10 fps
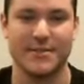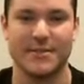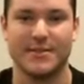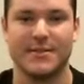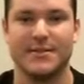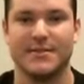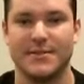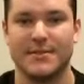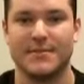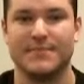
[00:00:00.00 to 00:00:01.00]

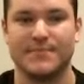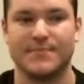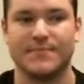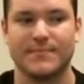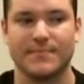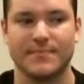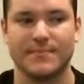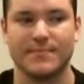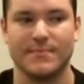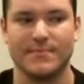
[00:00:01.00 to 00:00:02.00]

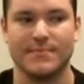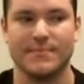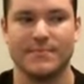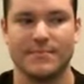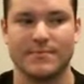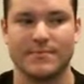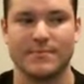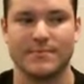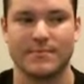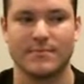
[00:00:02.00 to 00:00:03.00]

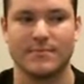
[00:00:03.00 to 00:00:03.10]
(not speaking)